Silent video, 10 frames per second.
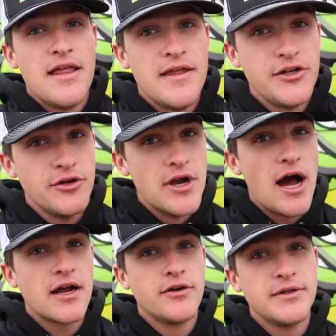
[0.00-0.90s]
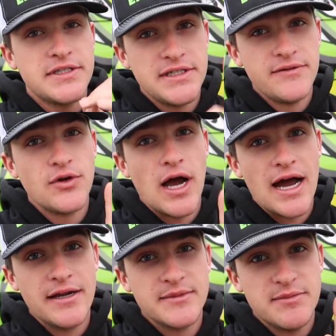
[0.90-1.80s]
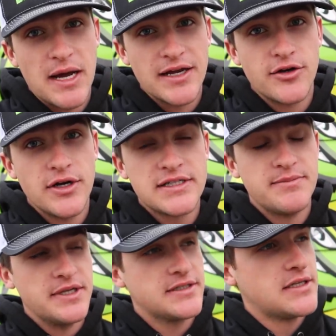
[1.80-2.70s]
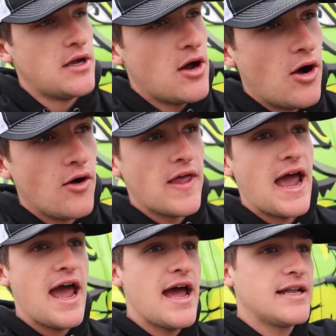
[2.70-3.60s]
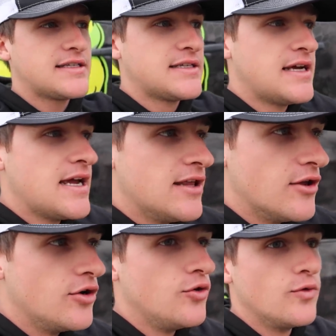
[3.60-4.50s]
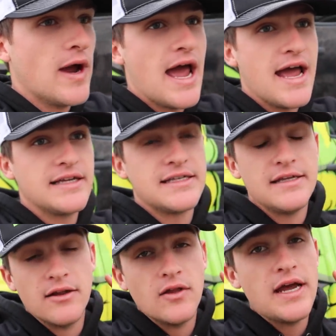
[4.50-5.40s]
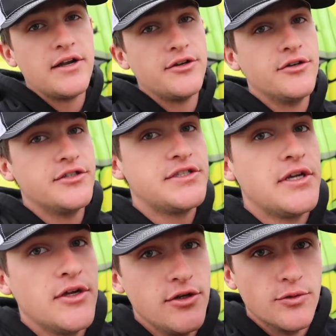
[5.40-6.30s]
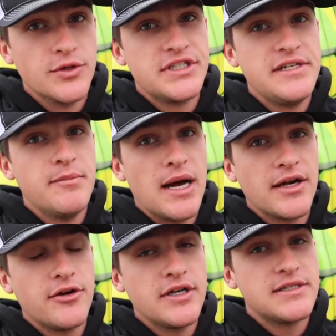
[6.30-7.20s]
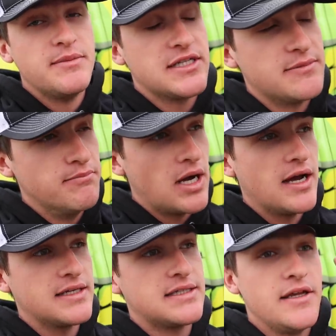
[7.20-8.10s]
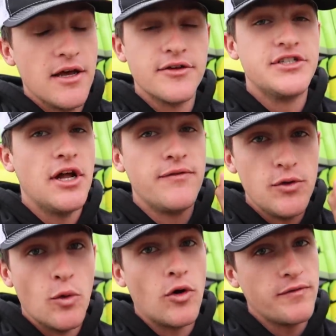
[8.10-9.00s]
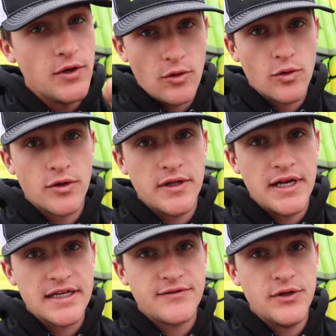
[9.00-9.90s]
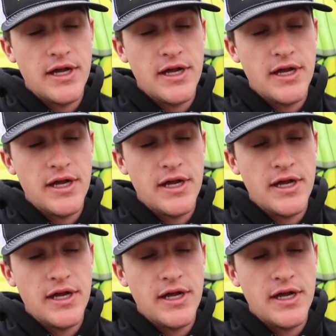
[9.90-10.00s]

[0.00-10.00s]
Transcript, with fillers: then you're not gonna receive your items by Christmas all the hats and the hoorags and the lanyards you'll receive by Christmas, but the other stuff you won't if you don't order in the next few